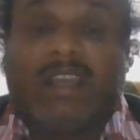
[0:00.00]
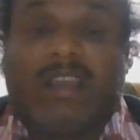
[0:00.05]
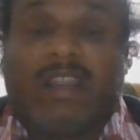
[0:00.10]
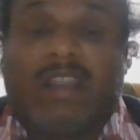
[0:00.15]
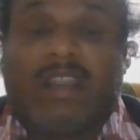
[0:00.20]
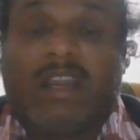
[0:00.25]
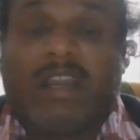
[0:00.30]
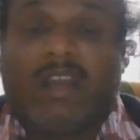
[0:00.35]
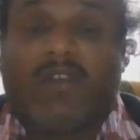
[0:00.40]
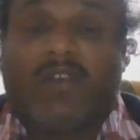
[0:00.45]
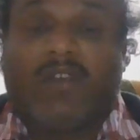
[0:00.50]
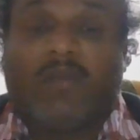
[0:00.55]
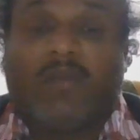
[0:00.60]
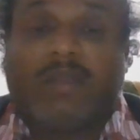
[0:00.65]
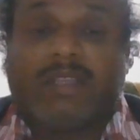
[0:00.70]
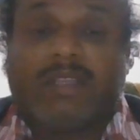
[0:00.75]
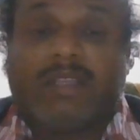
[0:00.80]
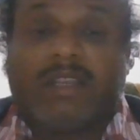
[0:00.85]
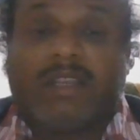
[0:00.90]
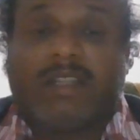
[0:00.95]
and now
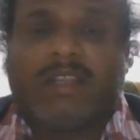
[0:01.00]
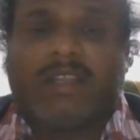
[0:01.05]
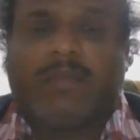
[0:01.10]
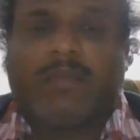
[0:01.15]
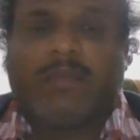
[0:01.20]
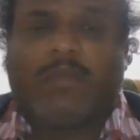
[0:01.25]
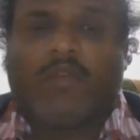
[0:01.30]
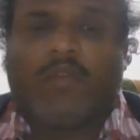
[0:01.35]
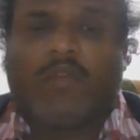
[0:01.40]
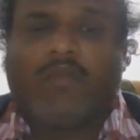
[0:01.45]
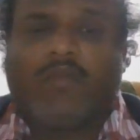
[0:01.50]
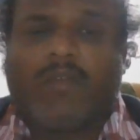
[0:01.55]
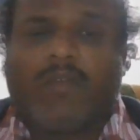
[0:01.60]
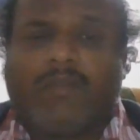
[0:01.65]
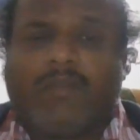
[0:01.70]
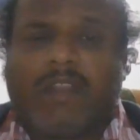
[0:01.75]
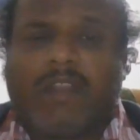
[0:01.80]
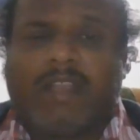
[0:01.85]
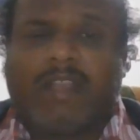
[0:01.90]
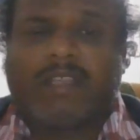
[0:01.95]
basically the proof of
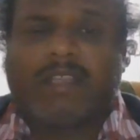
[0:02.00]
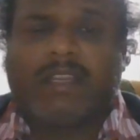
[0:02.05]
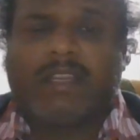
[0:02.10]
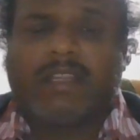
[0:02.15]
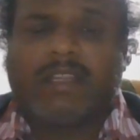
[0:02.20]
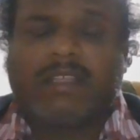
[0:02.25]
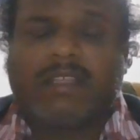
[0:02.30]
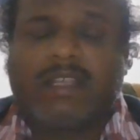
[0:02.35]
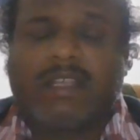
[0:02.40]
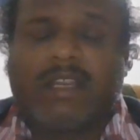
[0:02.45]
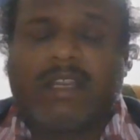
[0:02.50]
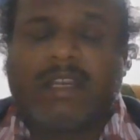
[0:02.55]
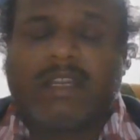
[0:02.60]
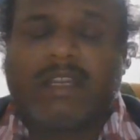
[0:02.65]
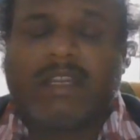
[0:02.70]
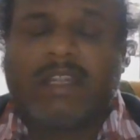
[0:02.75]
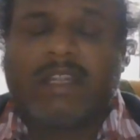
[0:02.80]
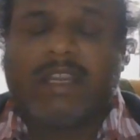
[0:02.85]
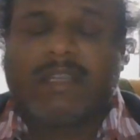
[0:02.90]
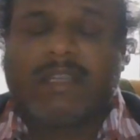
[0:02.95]
the lesson is created,
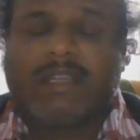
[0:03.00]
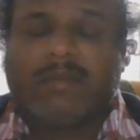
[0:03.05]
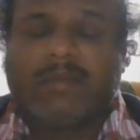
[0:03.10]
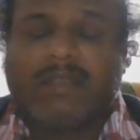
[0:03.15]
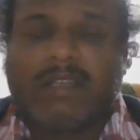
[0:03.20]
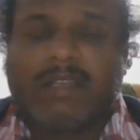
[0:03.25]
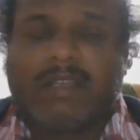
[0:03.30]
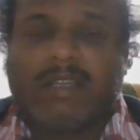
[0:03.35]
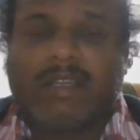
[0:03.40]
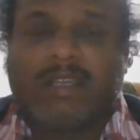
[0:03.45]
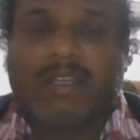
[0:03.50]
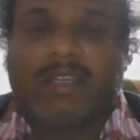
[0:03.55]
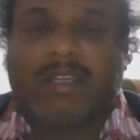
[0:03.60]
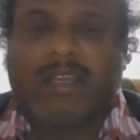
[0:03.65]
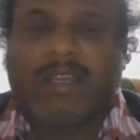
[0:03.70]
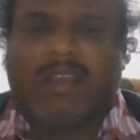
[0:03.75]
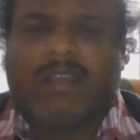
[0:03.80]
that is basically